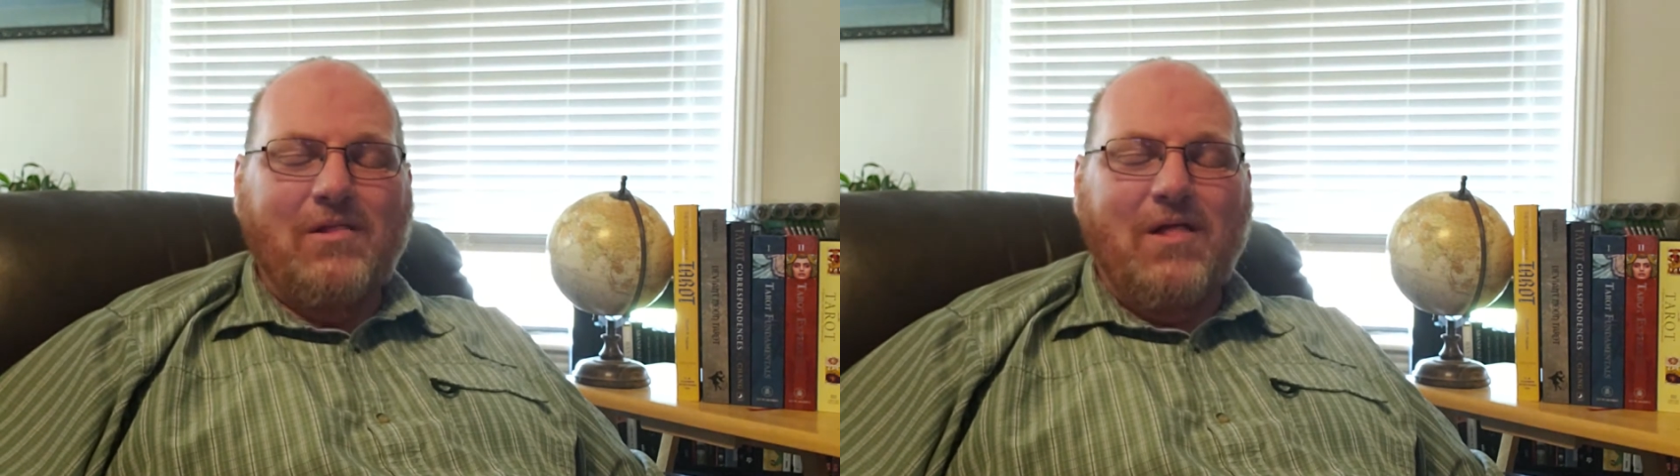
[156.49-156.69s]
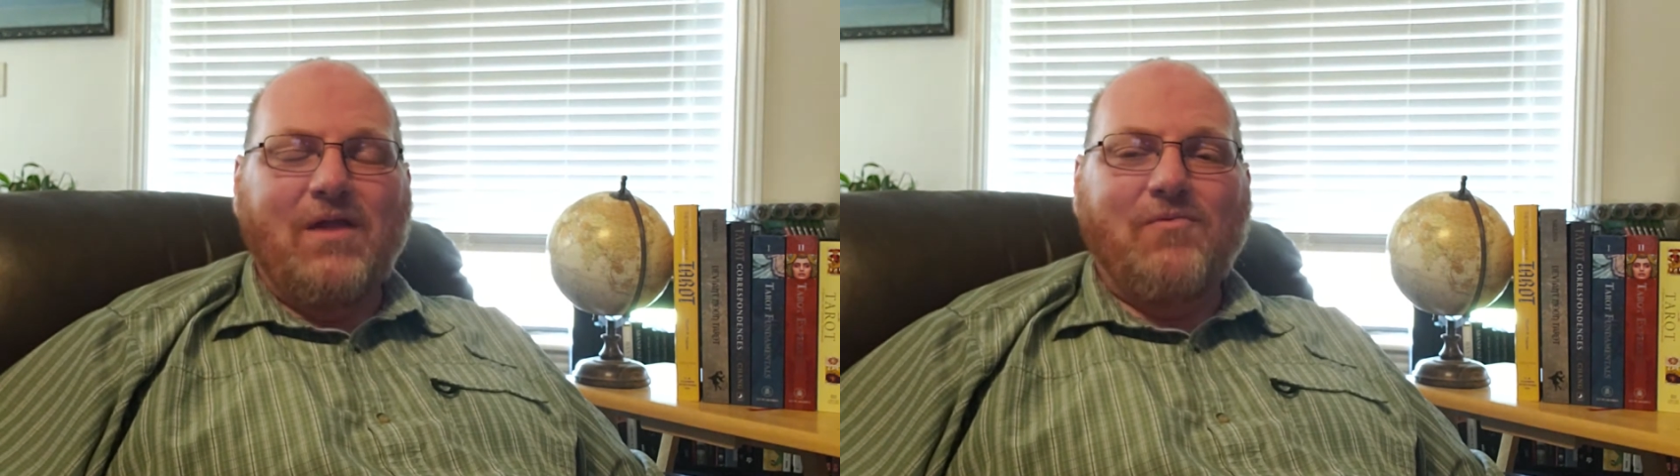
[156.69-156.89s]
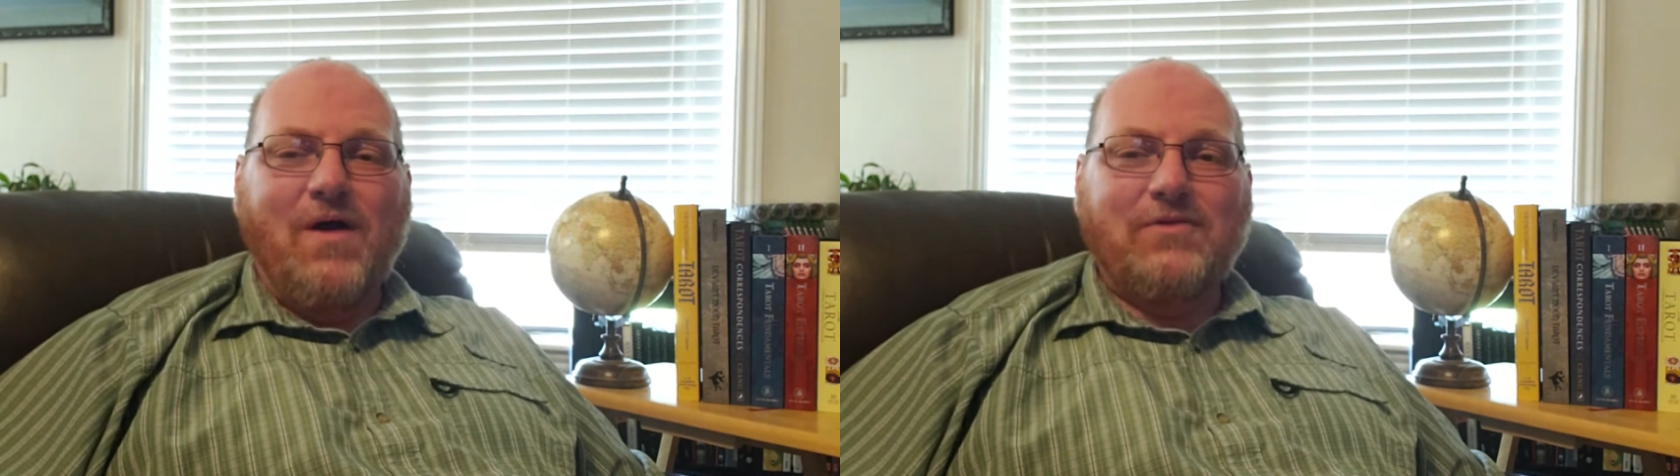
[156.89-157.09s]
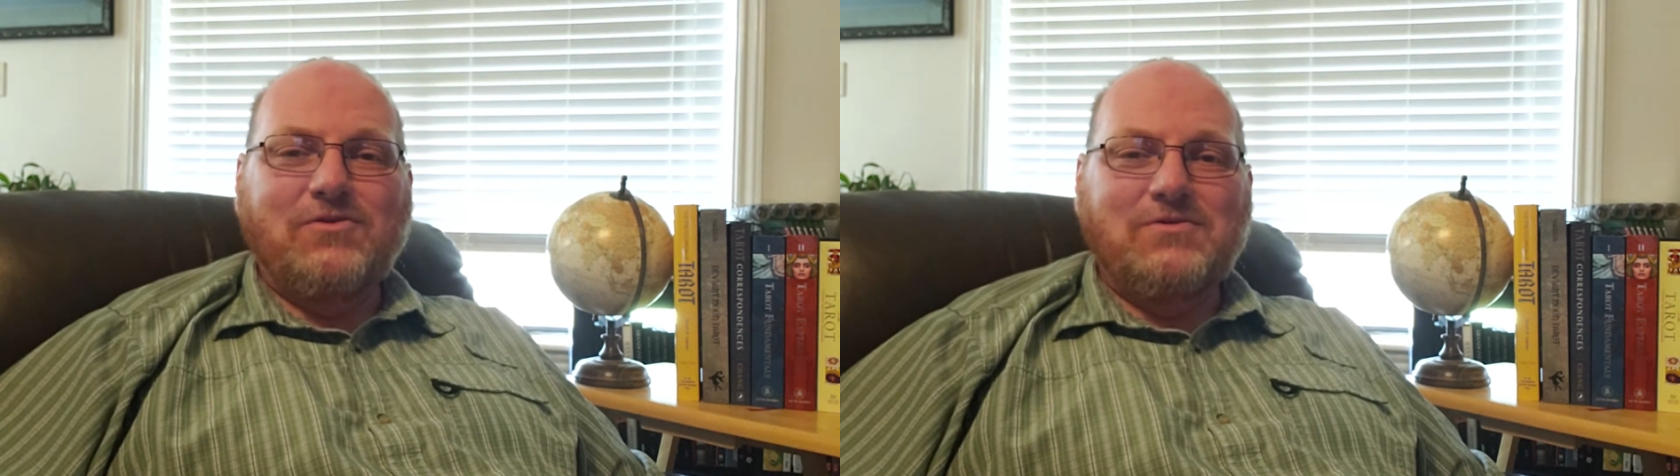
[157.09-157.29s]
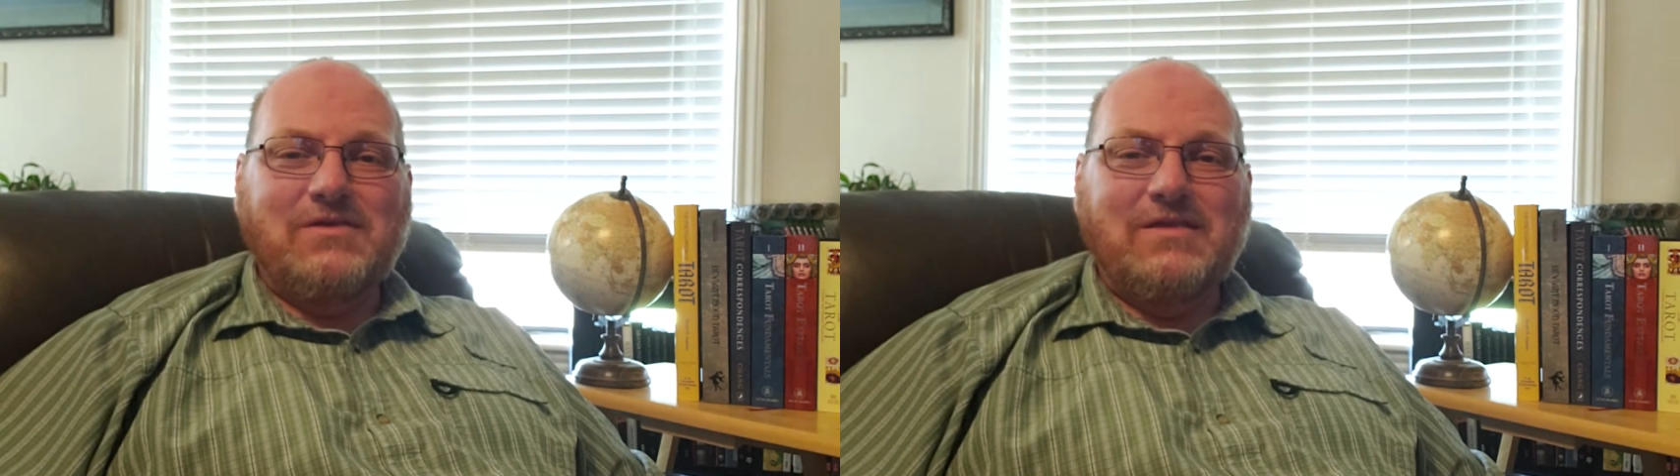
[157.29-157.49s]
lot of
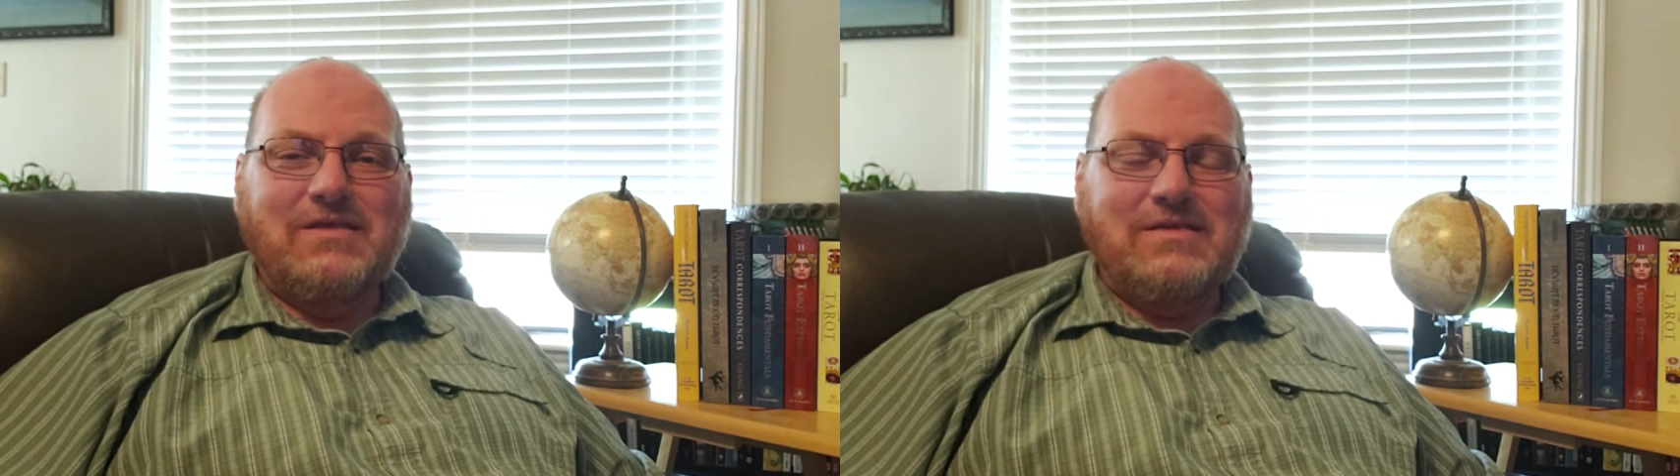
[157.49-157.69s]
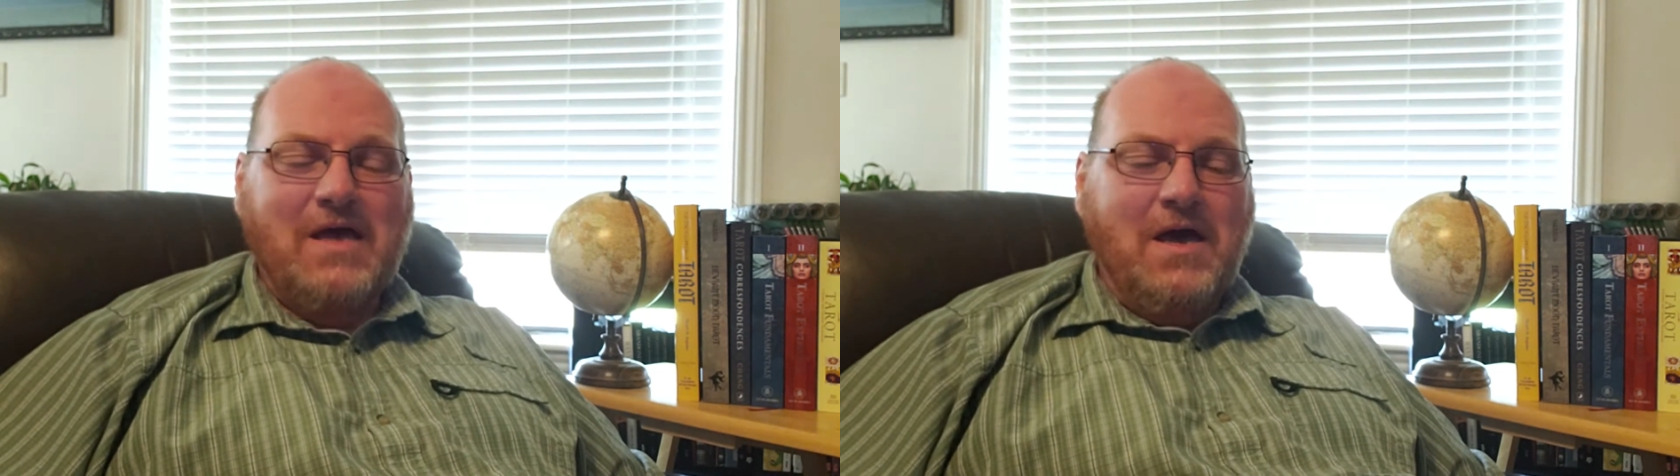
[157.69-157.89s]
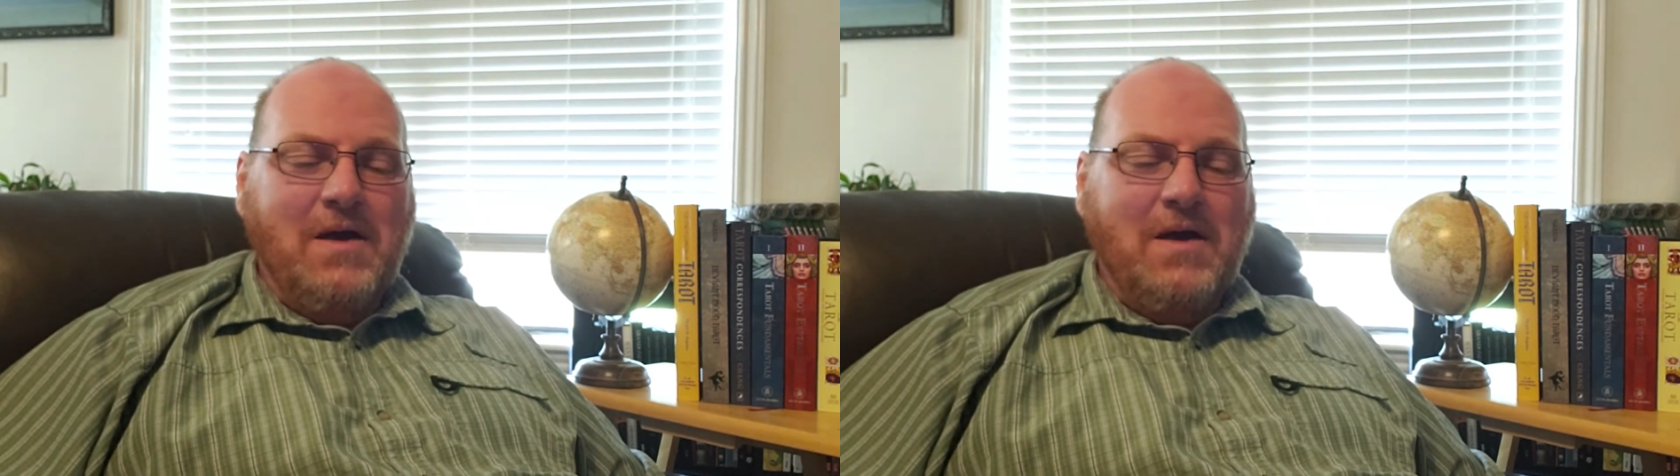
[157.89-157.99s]
walkthroughs in this,